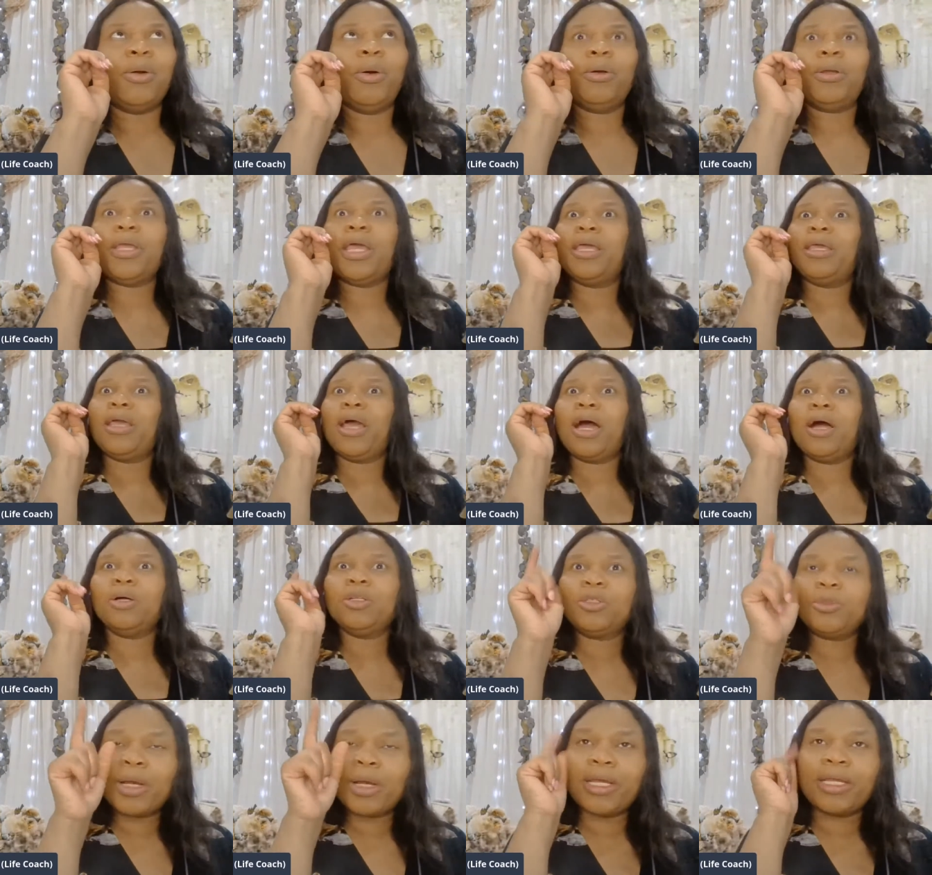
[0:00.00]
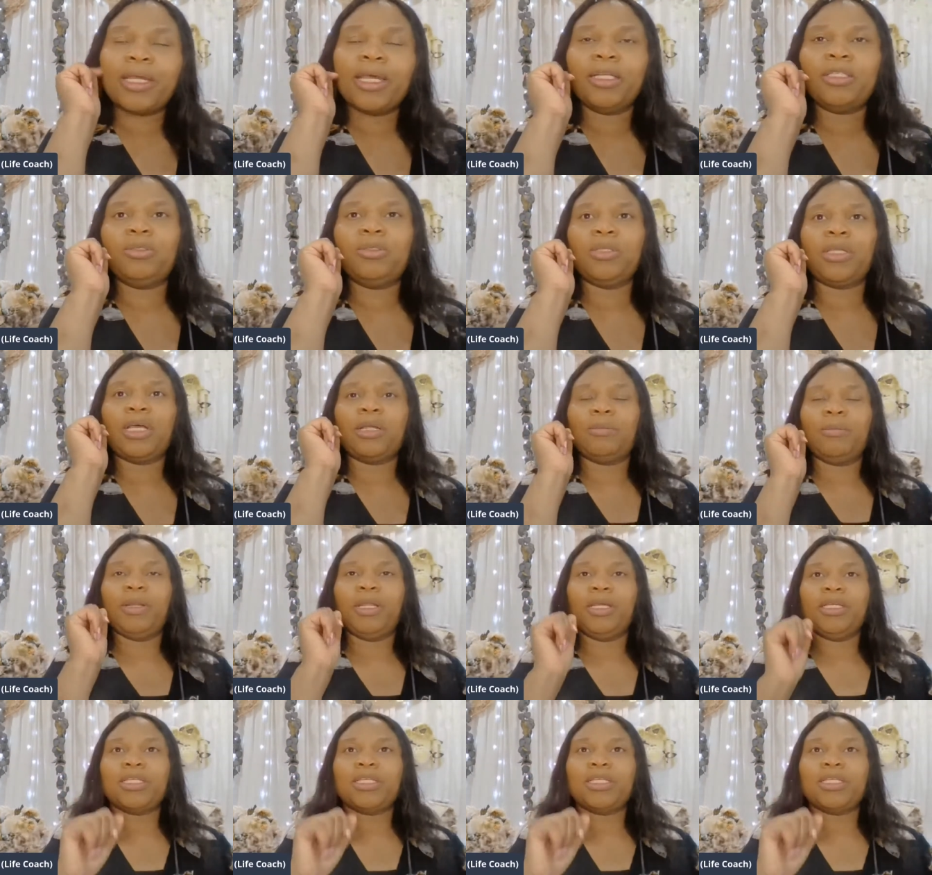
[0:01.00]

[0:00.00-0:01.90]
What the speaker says: okay, how do I get to that place?